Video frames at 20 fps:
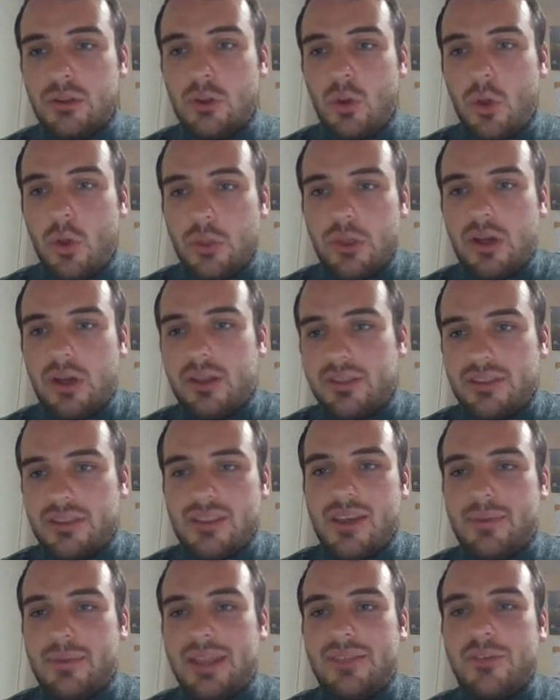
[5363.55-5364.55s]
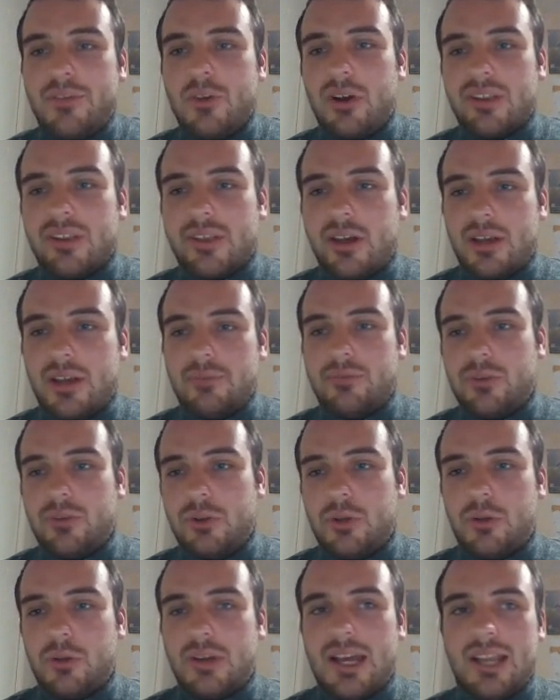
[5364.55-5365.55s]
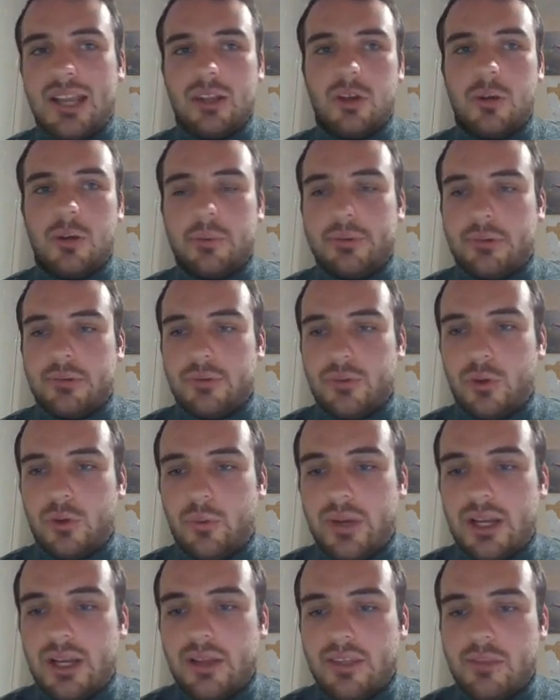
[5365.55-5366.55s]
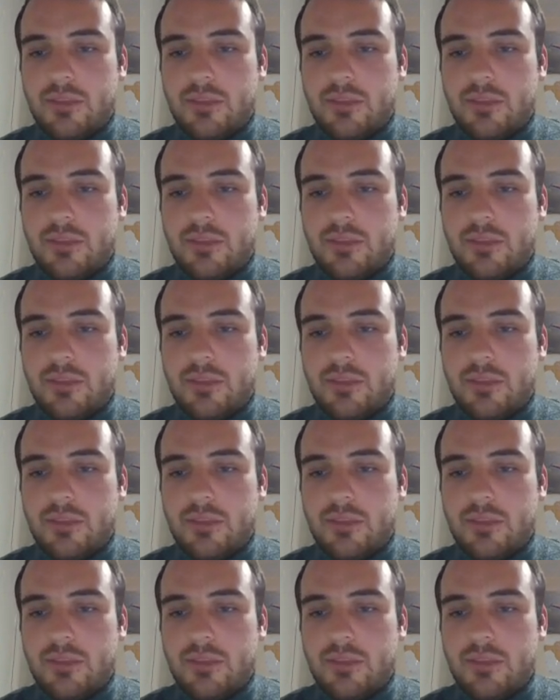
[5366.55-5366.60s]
Not that, I mean, if you've got a typhoon or a helicopter off your wing,